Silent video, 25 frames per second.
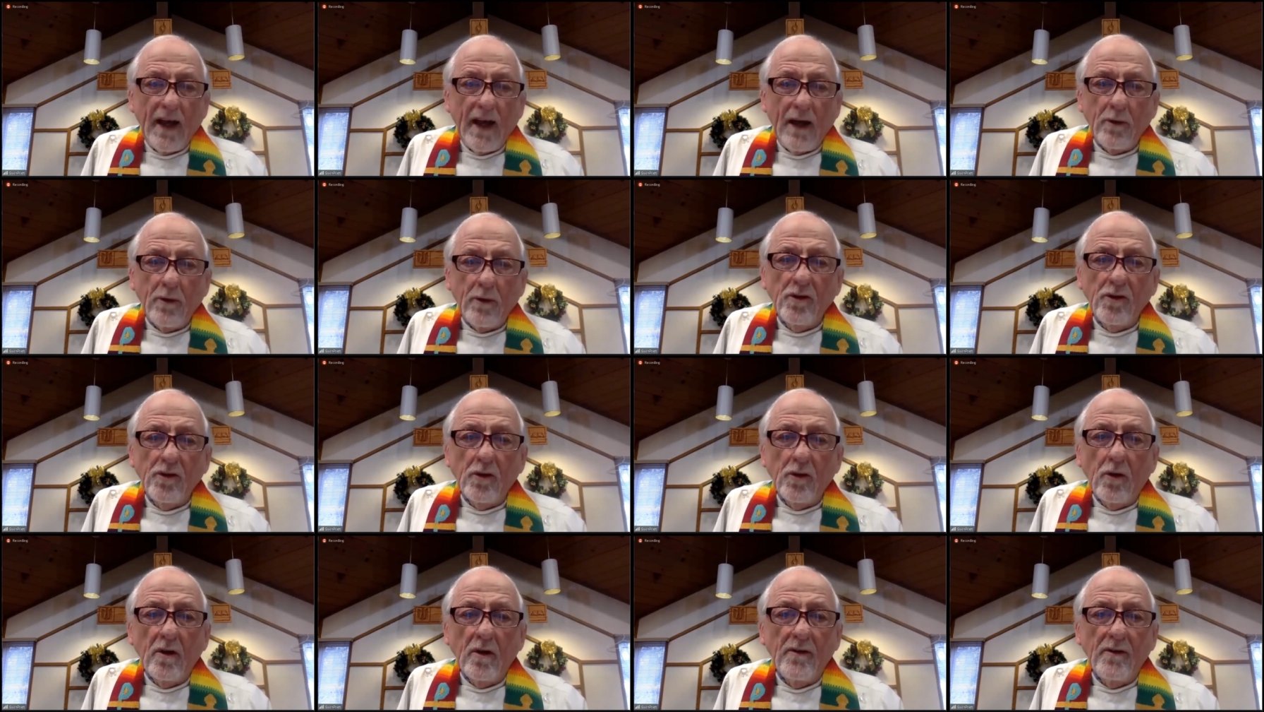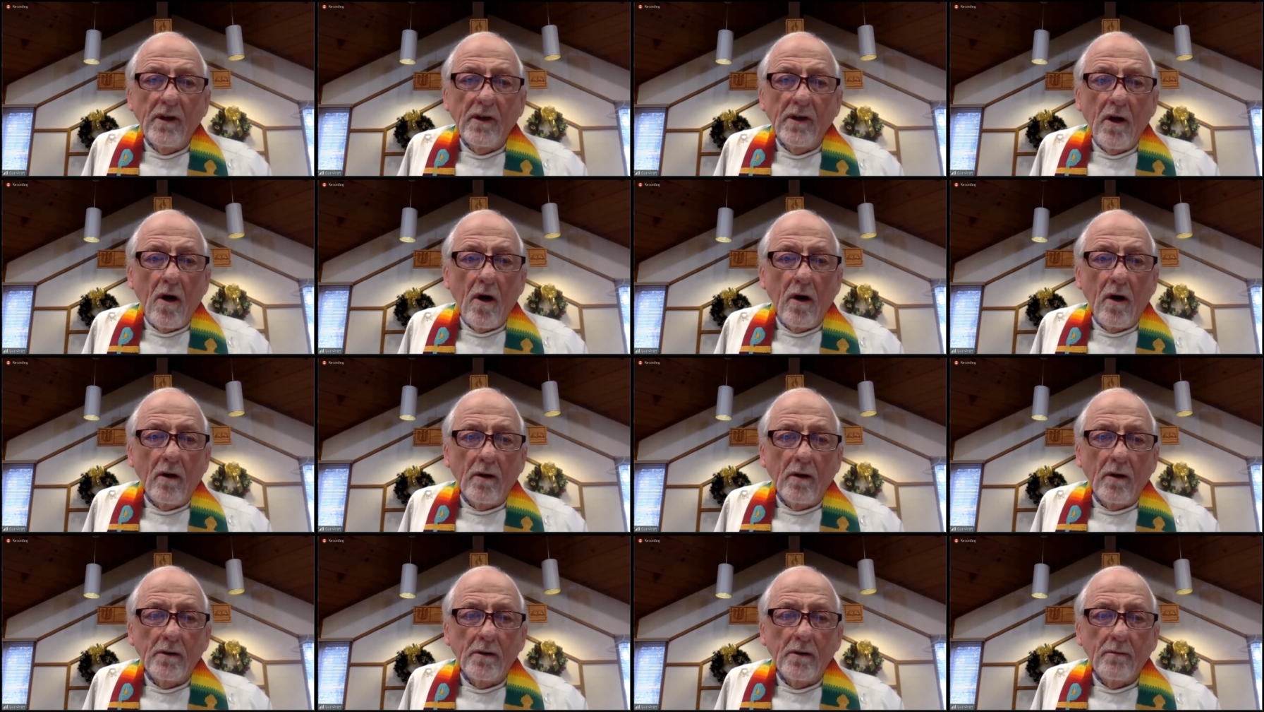that was sort of a
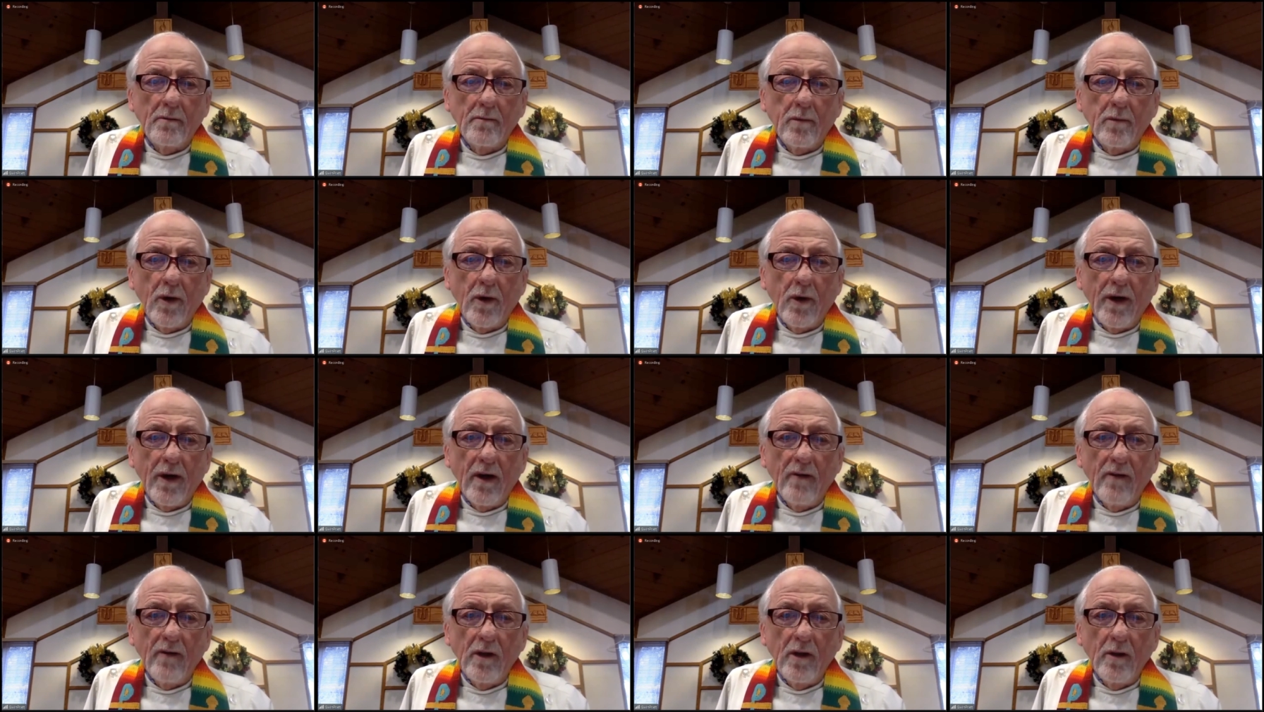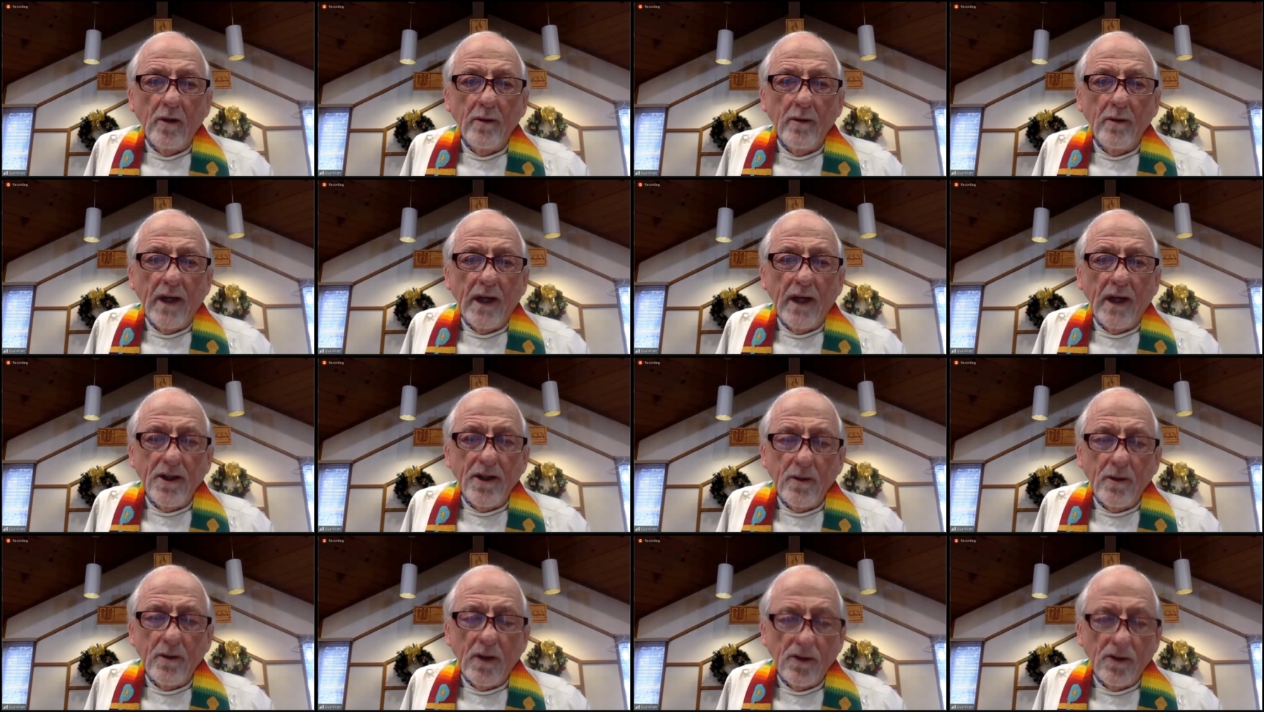long prayer of
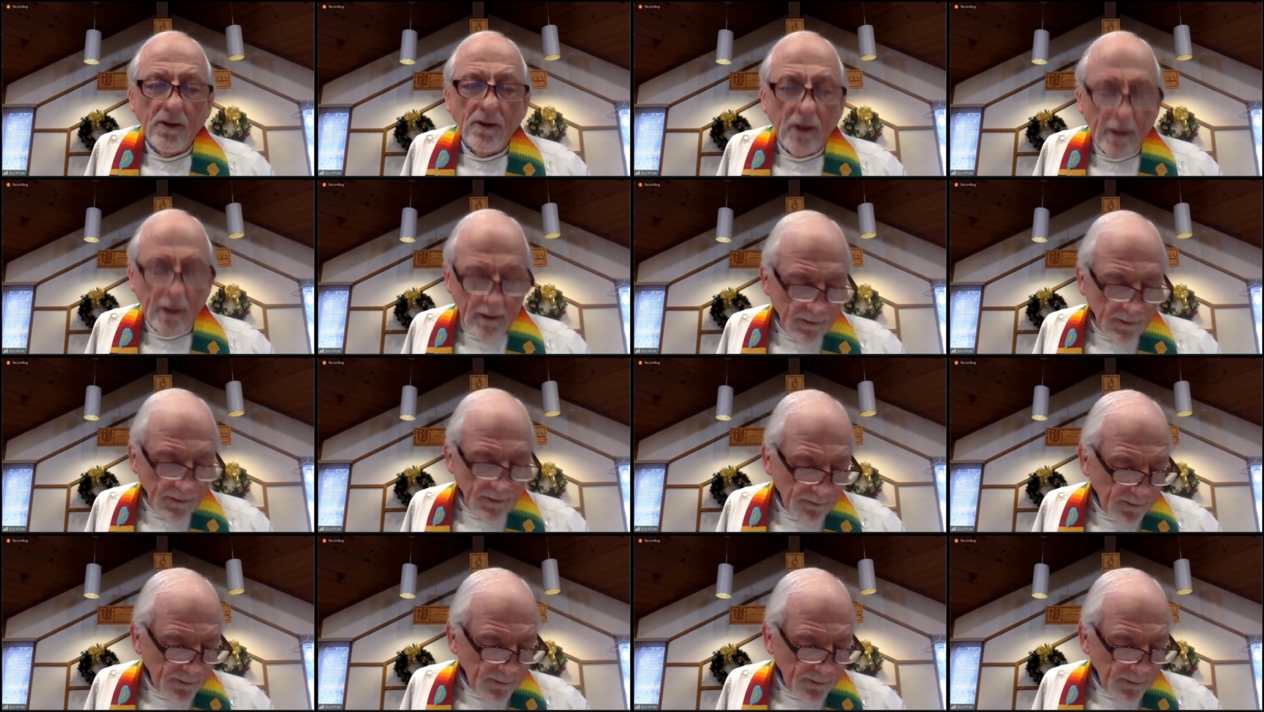illumination, wasn't it?